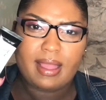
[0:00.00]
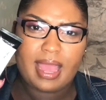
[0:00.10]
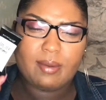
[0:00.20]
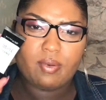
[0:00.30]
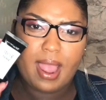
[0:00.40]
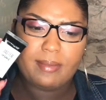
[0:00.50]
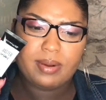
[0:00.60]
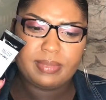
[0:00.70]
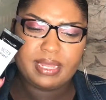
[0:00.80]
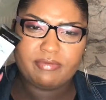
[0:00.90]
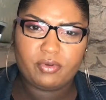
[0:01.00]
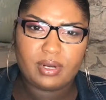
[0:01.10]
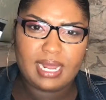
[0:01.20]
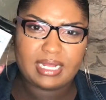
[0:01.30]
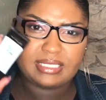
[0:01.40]
kind of primer, but
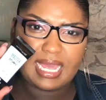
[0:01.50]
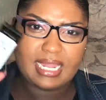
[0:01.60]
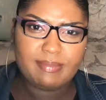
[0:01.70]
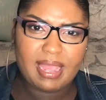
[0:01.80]
for like a daily